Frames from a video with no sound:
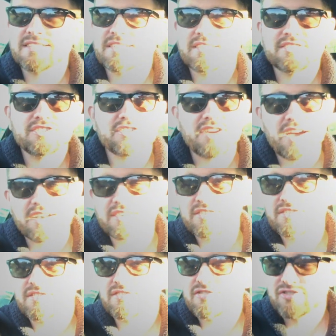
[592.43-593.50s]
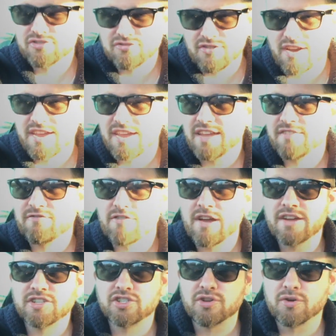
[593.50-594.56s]
It's just straight in,
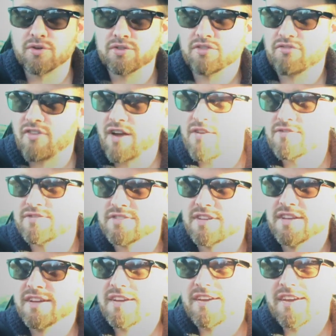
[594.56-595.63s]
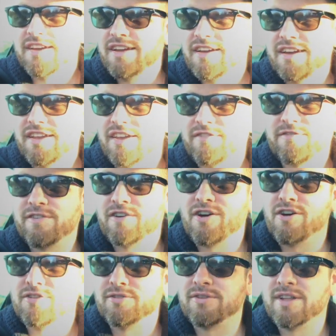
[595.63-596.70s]
very short throws, and I'd
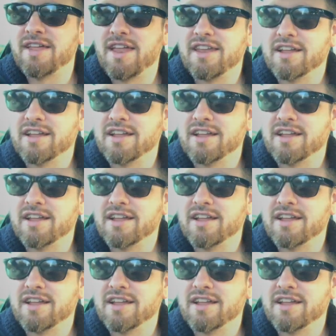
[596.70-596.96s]
forgotten all of that.